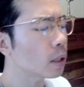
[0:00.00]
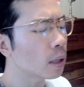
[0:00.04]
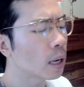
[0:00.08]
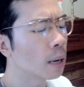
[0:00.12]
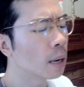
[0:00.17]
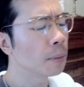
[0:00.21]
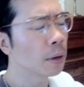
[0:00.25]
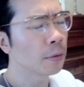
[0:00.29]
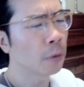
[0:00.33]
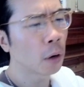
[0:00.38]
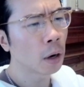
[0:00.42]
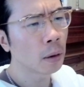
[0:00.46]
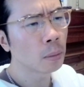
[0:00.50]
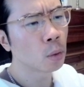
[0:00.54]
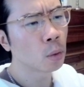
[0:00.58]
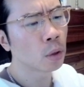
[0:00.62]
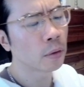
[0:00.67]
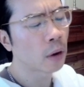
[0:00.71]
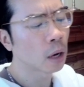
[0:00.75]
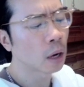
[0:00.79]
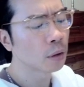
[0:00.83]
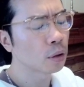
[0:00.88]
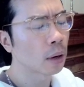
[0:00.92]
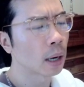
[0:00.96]
And before I move
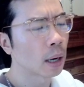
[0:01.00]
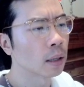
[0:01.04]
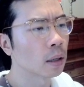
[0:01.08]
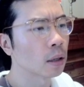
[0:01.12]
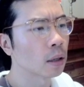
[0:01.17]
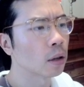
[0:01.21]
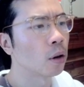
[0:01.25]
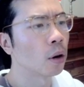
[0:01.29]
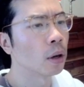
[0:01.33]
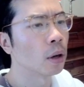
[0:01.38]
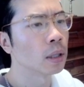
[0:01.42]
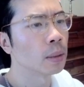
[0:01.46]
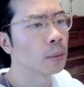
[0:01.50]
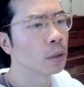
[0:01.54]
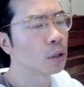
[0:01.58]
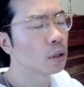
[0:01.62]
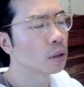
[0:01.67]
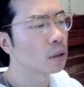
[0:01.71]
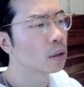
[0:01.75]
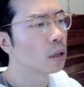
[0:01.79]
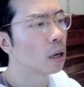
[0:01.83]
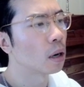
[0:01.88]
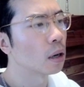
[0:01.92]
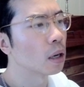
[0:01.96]
on to other coins, let me
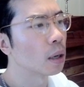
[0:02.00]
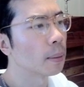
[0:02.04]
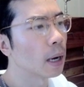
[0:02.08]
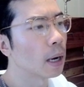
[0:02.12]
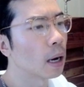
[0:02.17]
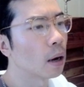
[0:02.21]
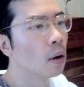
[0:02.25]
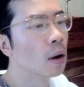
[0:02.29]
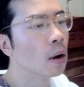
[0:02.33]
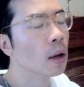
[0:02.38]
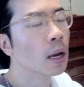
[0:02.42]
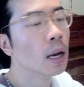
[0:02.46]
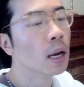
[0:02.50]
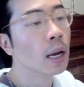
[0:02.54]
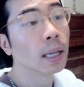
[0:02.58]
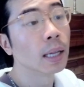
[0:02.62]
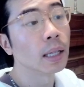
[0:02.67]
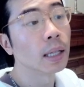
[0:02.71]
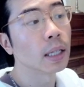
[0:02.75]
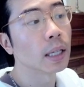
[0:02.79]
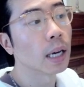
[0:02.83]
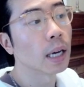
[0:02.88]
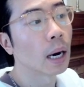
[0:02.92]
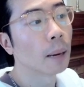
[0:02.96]
just talk about
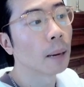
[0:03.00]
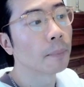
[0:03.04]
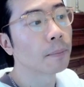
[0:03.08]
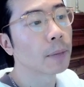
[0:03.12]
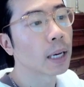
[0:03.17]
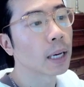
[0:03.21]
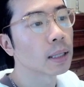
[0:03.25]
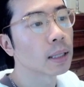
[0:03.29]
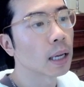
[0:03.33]
the updates